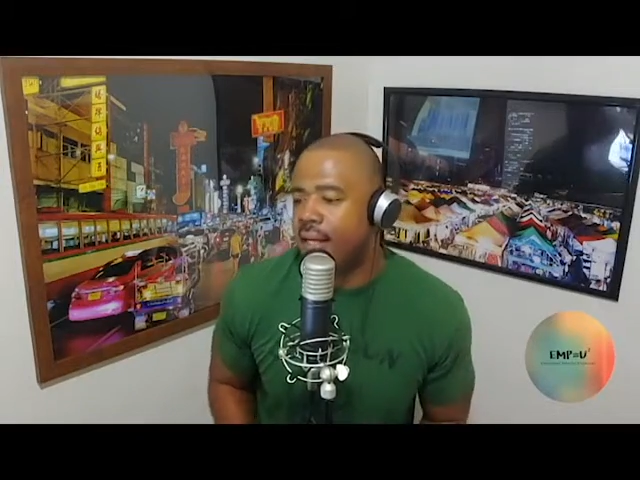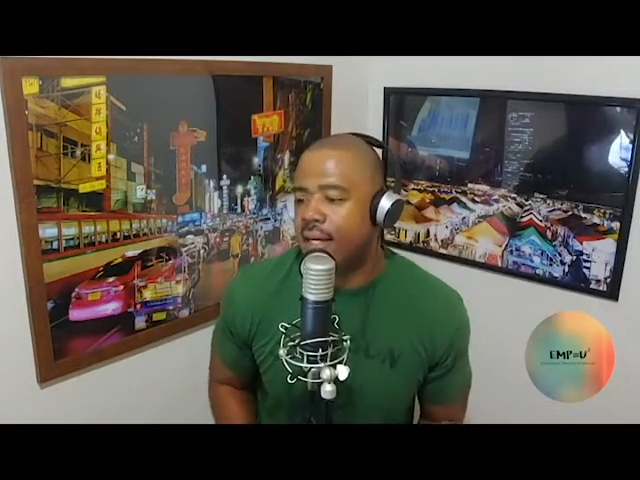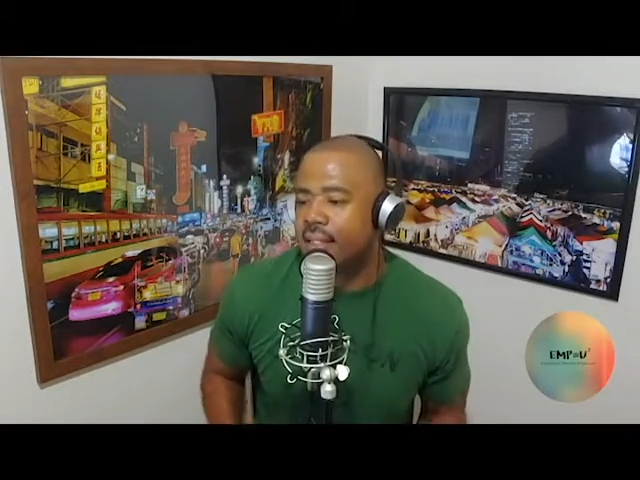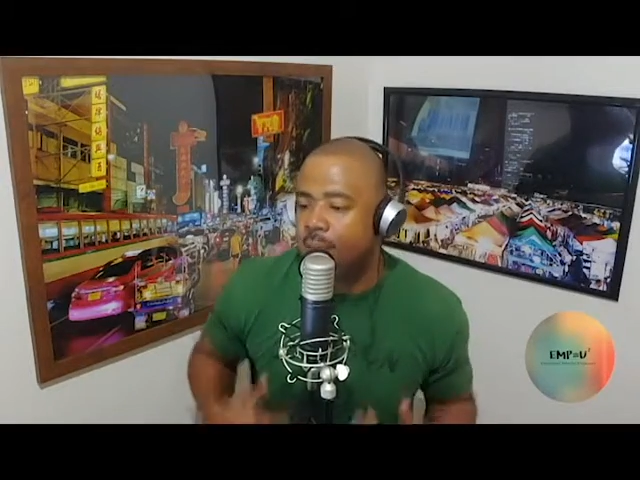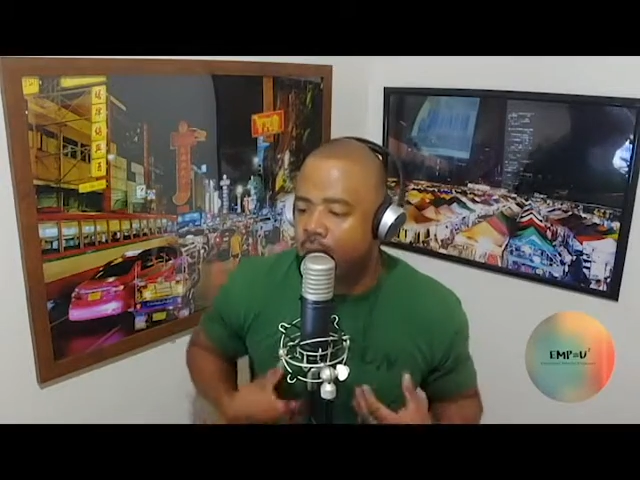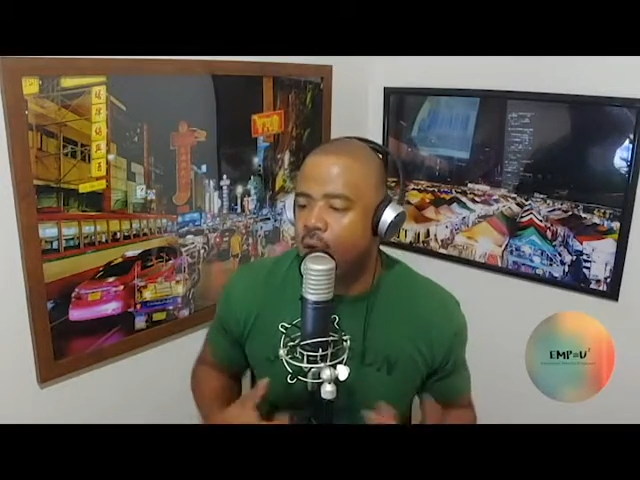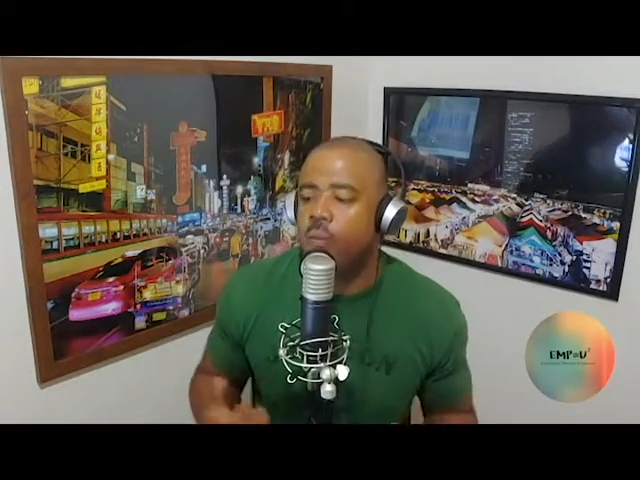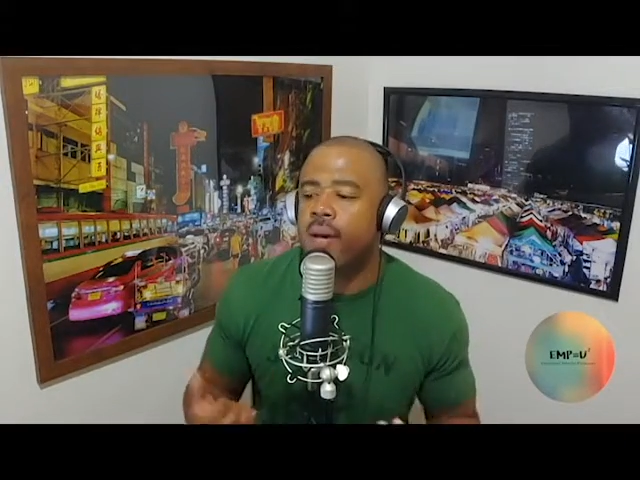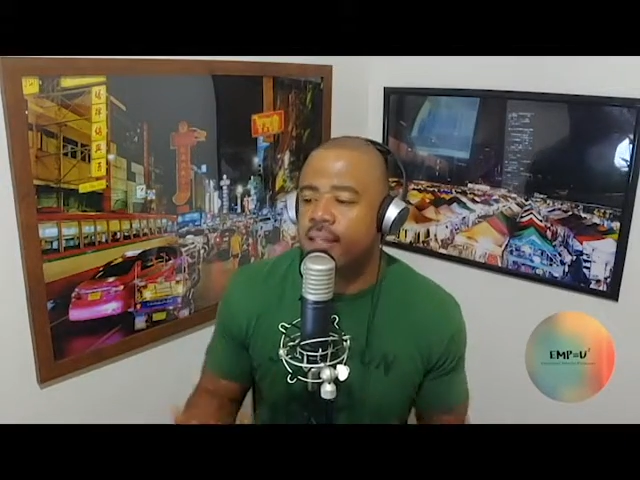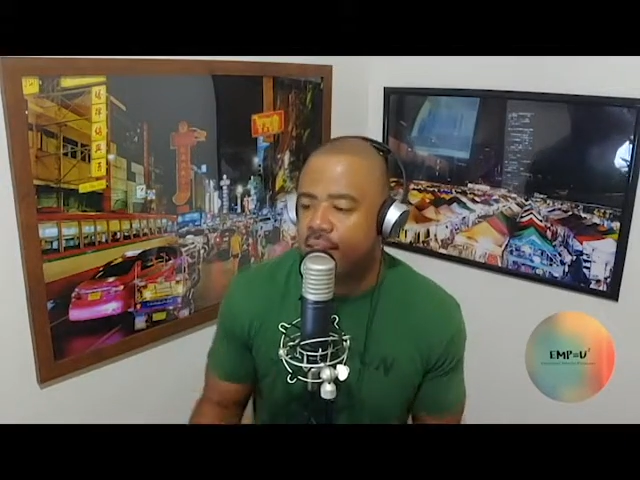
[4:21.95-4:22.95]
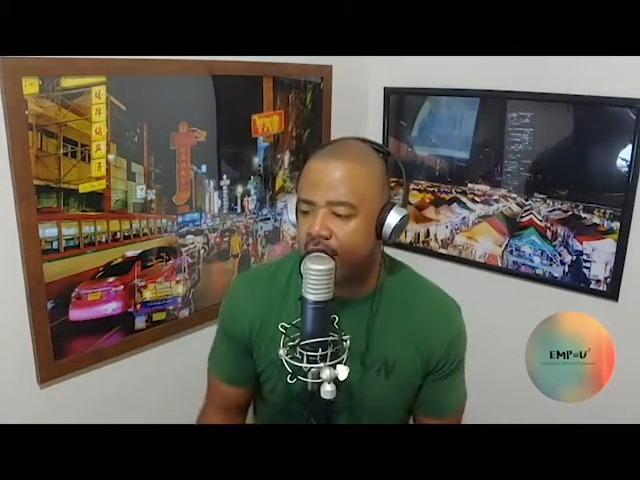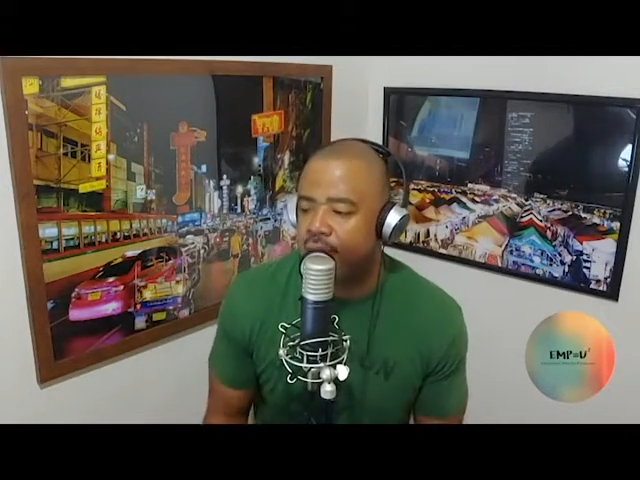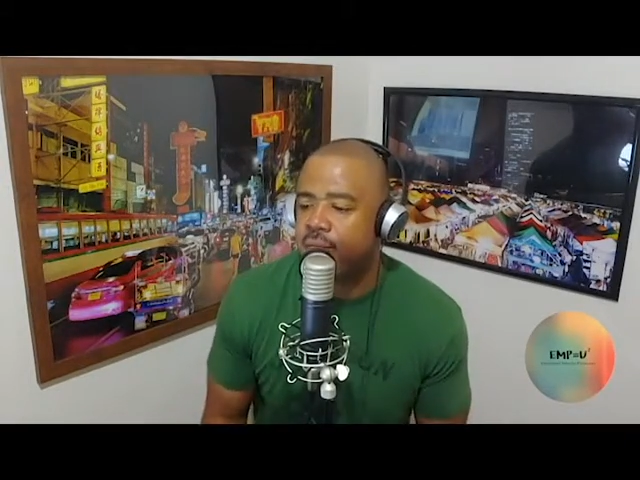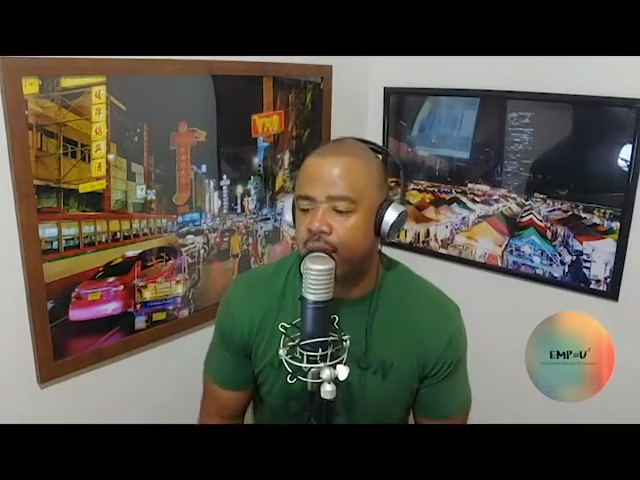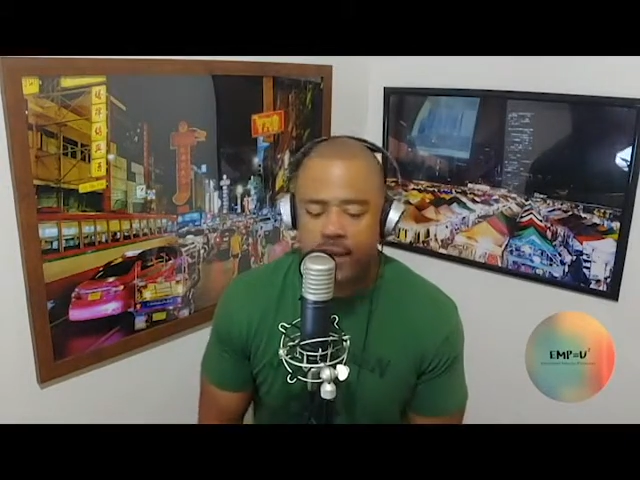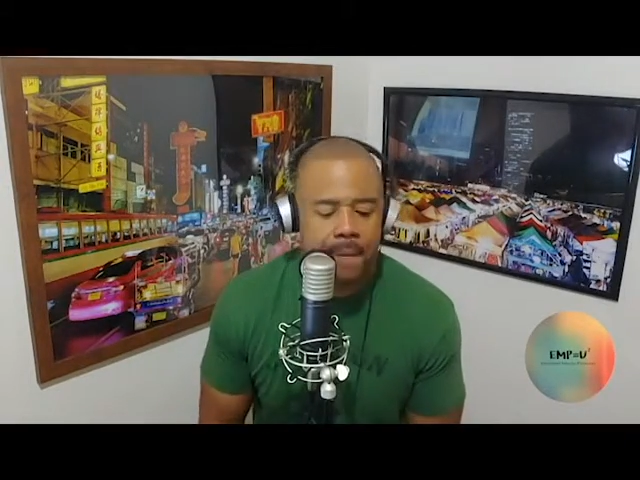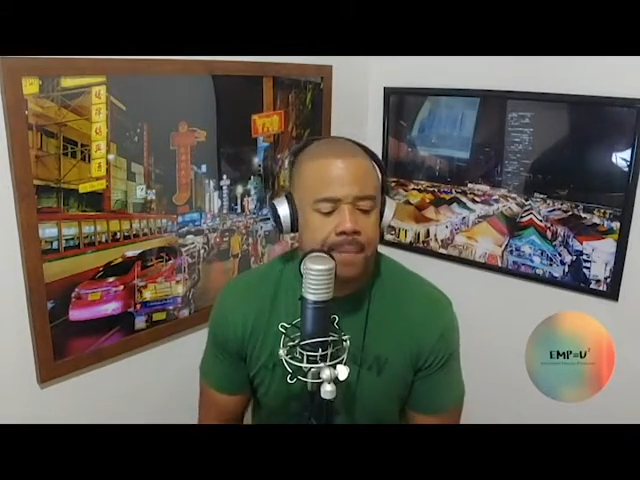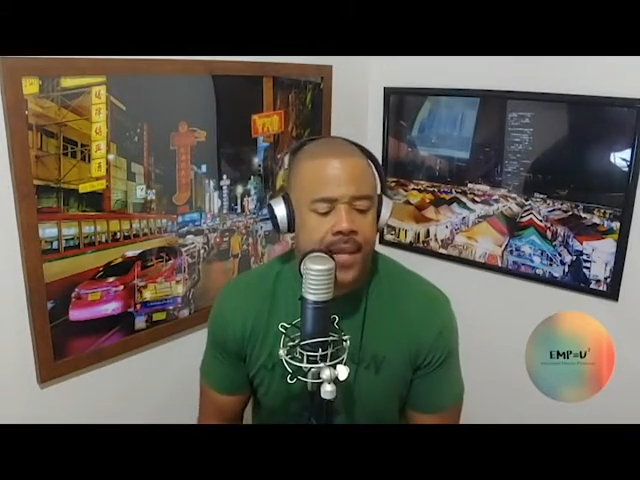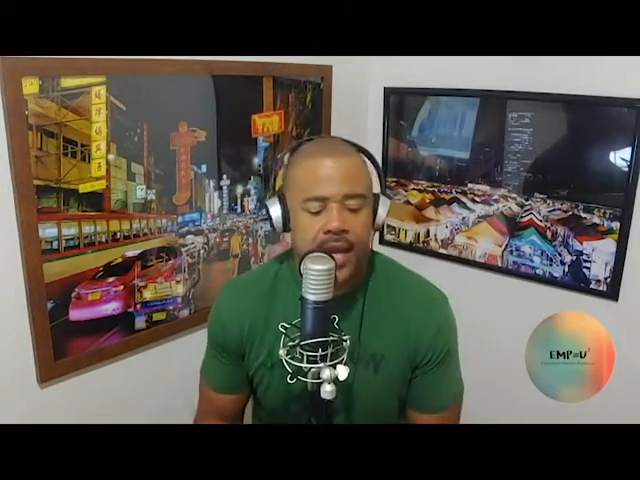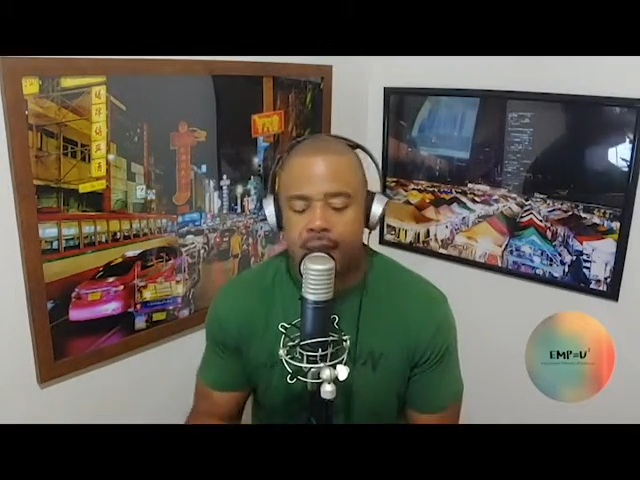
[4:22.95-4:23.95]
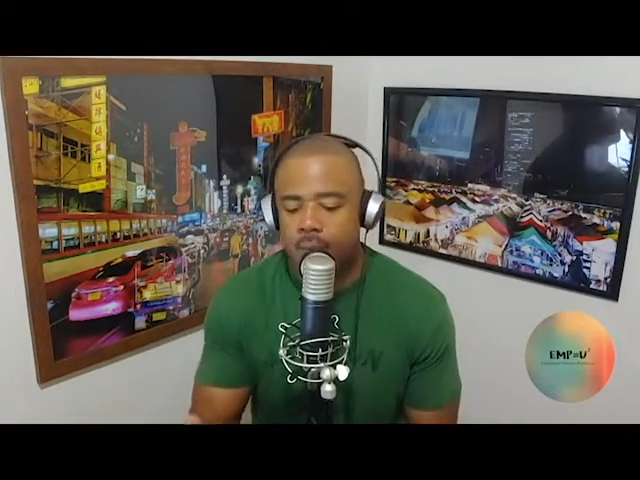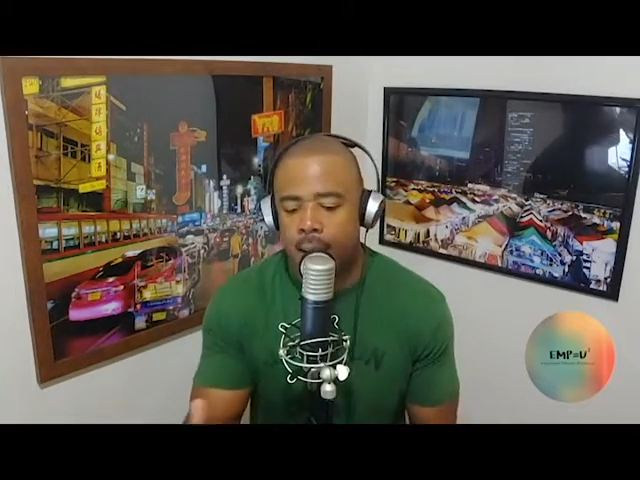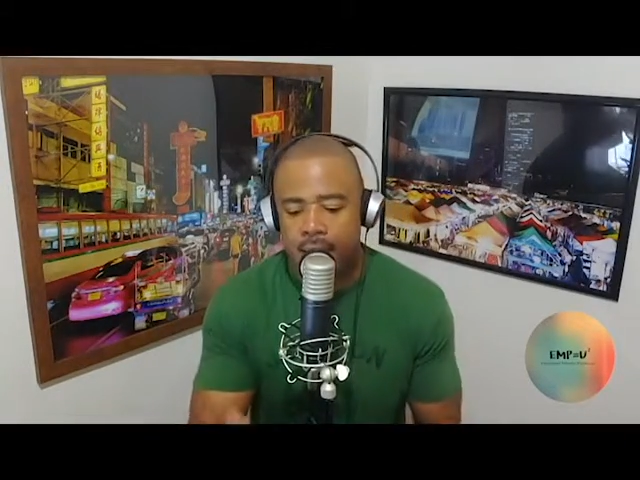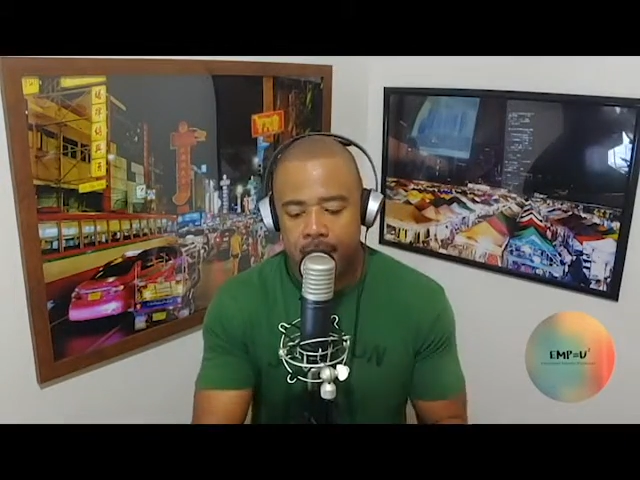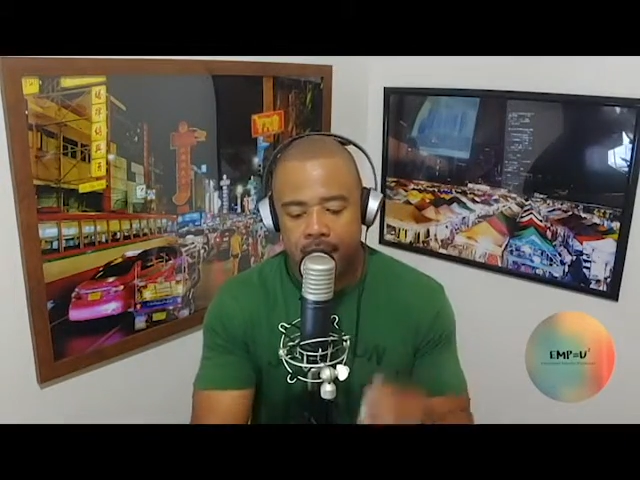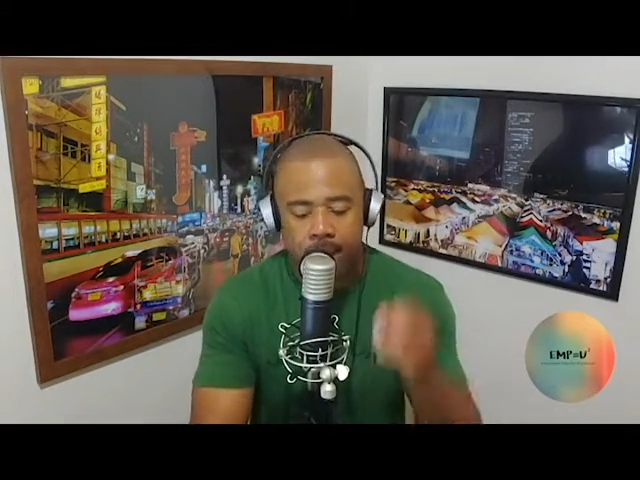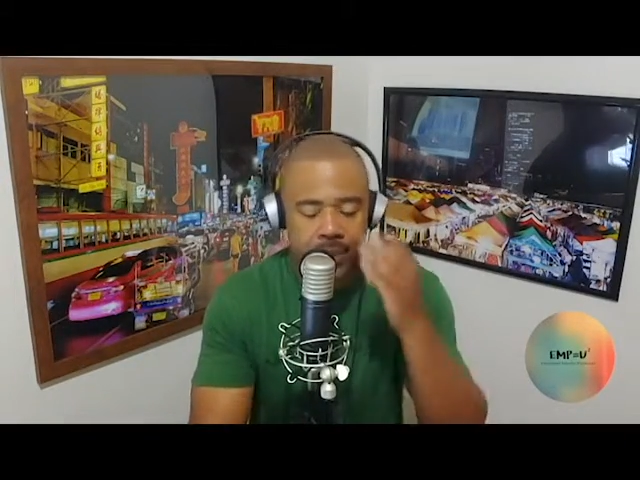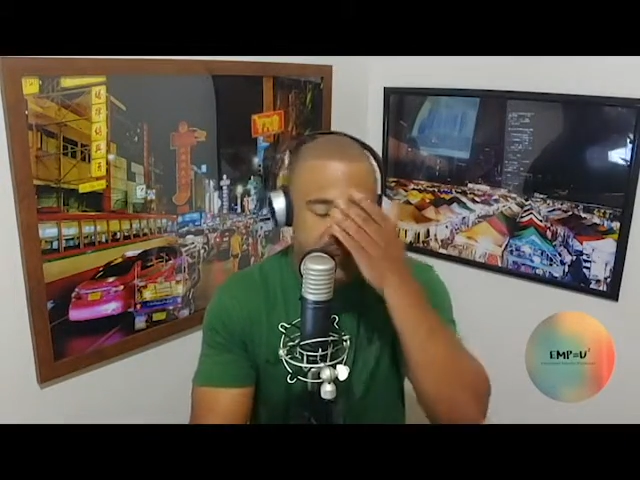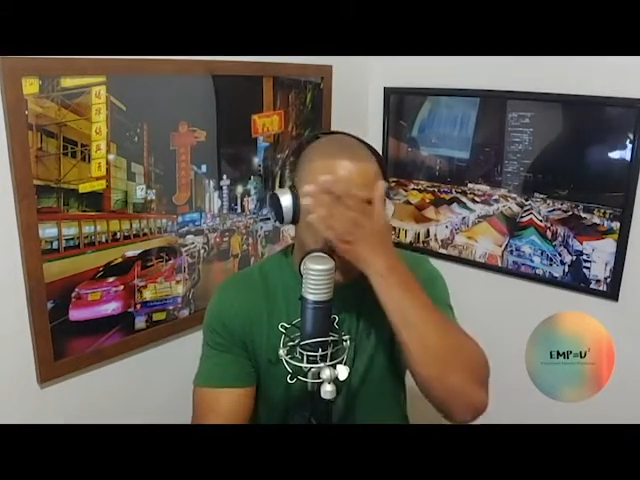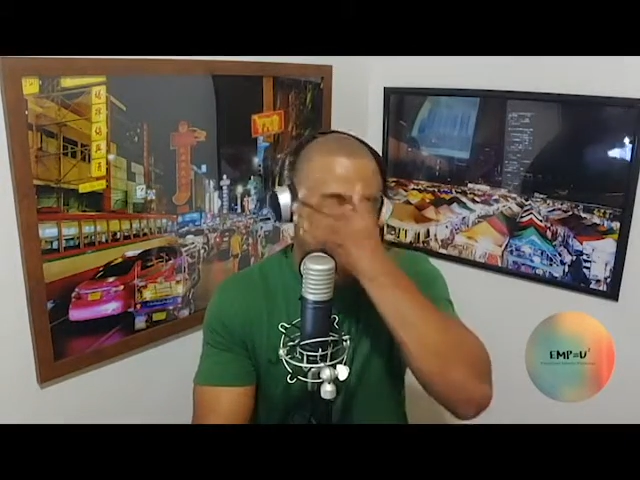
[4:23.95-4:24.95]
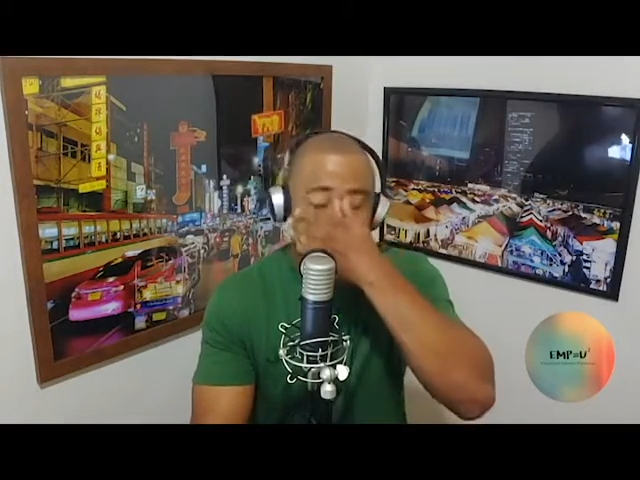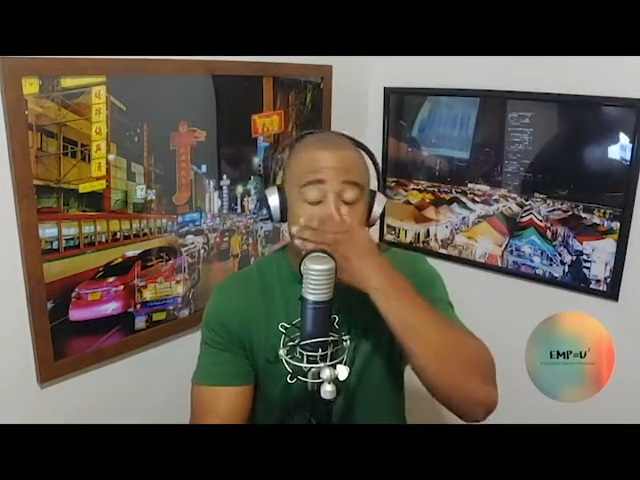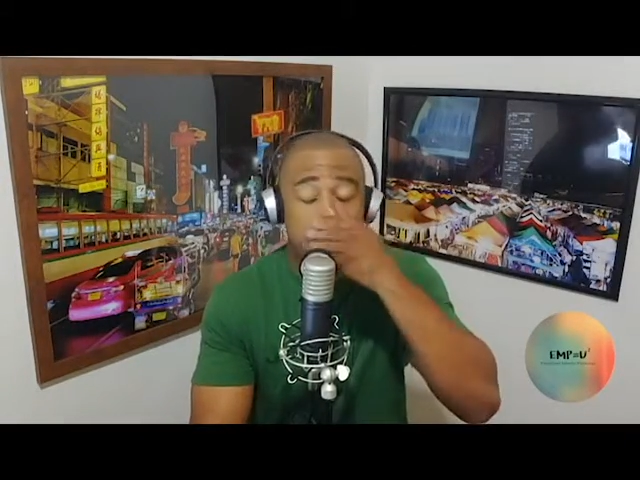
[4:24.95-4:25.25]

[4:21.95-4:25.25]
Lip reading: Because I'm always there for you. And that's what I mean by the appreciation.